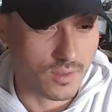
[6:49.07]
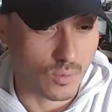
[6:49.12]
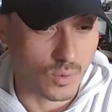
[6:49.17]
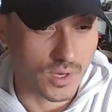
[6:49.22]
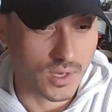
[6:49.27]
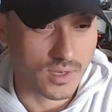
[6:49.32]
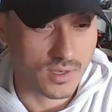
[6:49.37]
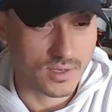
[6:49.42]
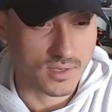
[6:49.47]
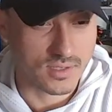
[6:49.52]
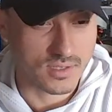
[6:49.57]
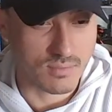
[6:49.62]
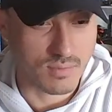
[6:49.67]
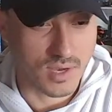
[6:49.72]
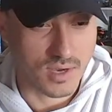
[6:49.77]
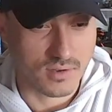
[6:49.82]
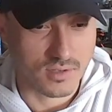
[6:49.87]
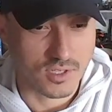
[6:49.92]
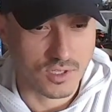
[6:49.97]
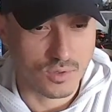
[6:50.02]
Weight is
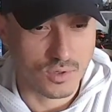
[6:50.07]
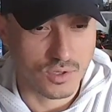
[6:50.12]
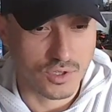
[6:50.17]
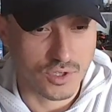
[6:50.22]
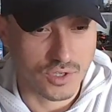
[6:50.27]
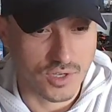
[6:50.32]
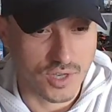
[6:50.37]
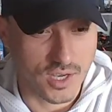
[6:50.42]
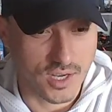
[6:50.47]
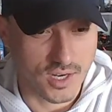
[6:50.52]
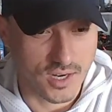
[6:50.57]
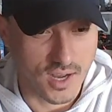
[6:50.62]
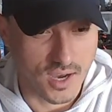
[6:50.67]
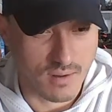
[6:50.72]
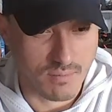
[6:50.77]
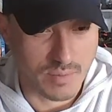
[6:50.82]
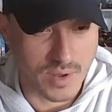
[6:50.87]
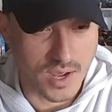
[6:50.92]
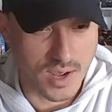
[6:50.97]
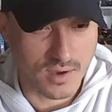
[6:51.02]
about
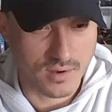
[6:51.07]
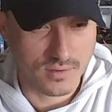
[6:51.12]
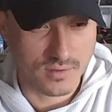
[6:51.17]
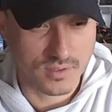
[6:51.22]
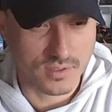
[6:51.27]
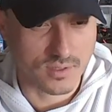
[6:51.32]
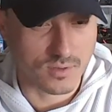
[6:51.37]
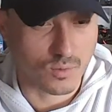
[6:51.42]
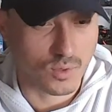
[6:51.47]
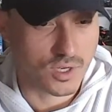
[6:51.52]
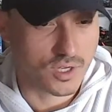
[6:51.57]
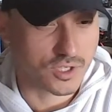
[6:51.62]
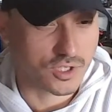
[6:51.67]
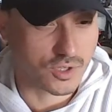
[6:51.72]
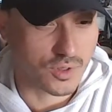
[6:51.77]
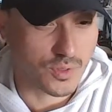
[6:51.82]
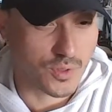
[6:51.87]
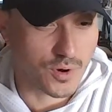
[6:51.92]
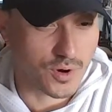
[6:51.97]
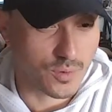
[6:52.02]
289 pounds or
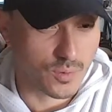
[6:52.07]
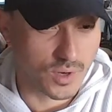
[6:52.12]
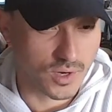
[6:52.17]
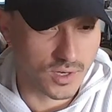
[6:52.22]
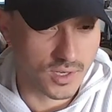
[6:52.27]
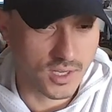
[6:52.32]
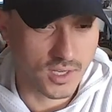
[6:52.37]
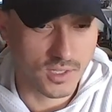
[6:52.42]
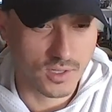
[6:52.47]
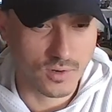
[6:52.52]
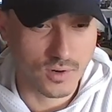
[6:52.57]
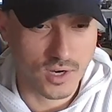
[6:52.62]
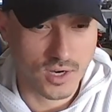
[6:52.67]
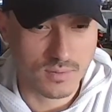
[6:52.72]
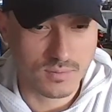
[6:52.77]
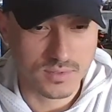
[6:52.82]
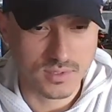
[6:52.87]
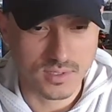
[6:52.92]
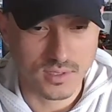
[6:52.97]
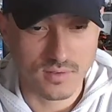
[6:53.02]
131
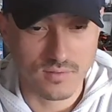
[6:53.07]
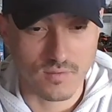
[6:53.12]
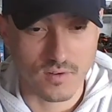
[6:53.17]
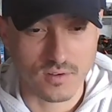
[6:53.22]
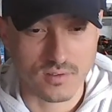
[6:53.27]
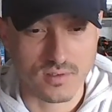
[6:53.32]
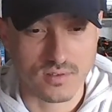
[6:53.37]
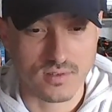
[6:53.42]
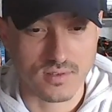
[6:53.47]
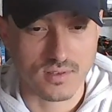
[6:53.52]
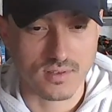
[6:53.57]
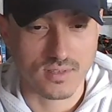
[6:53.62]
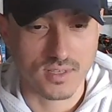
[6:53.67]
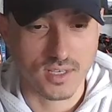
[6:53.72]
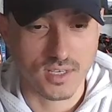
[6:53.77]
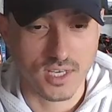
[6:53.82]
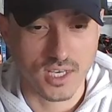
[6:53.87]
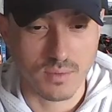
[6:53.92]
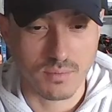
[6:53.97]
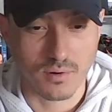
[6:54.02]
kilograms versus the
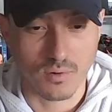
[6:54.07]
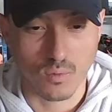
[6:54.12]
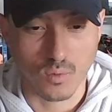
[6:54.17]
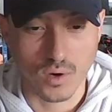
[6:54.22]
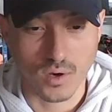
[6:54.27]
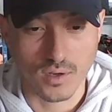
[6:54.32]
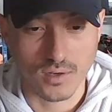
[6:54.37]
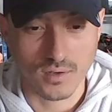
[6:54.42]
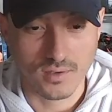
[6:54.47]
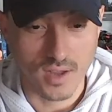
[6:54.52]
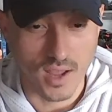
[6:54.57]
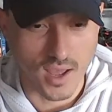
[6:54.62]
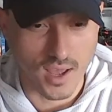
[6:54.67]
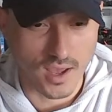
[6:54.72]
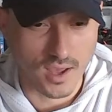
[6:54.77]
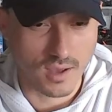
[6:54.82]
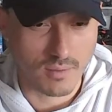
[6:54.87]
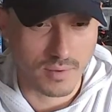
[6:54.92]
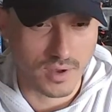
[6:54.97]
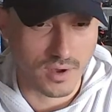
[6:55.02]
Seakeeper 1
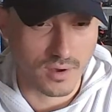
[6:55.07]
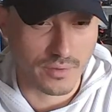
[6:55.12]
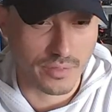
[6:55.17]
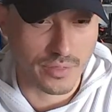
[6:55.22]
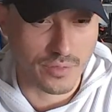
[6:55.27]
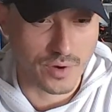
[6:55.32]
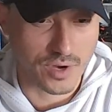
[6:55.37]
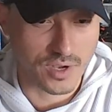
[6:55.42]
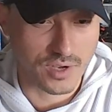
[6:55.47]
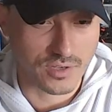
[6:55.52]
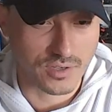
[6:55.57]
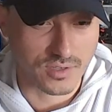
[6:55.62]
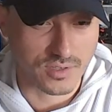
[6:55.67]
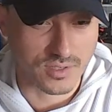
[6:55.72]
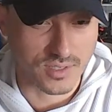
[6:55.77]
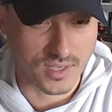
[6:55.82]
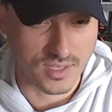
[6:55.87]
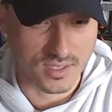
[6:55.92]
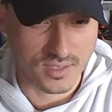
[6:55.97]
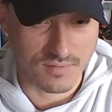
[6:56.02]
at about
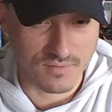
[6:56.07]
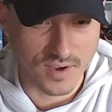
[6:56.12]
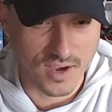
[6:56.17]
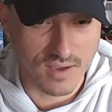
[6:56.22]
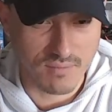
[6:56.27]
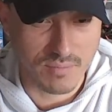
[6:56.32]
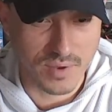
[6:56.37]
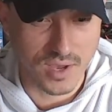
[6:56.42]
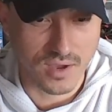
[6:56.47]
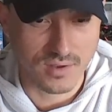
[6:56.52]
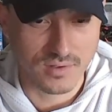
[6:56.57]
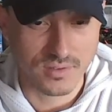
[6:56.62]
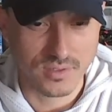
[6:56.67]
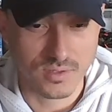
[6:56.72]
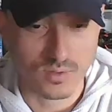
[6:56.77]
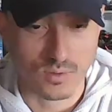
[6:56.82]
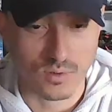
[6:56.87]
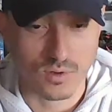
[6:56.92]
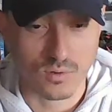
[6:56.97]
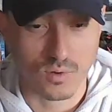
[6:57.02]
365
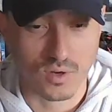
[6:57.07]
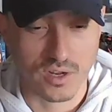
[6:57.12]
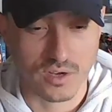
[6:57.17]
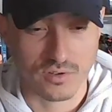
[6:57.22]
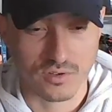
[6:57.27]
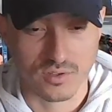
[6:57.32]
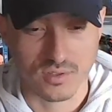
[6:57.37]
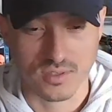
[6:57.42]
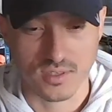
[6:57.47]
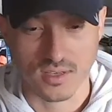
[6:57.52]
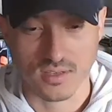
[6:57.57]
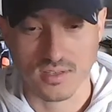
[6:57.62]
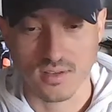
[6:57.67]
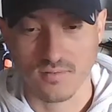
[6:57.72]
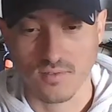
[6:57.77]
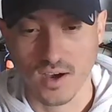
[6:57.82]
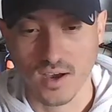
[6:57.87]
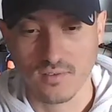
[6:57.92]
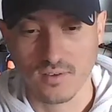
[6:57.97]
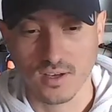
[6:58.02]
pounds or
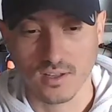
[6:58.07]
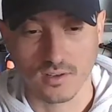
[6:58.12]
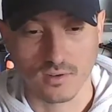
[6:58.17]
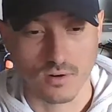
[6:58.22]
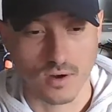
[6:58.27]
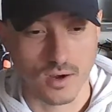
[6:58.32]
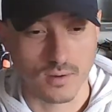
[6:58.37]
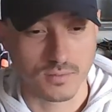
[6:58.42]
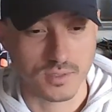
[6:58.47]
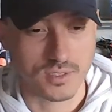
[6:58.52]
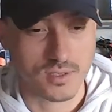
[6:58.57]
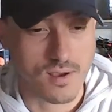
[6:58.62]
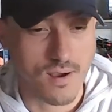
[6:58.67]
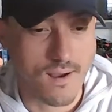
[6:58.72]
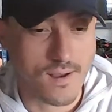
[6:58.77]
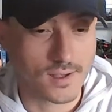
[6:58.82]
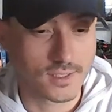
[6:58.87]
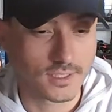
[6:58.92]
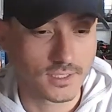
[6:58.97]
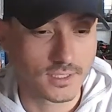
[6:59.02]
165 kilograms.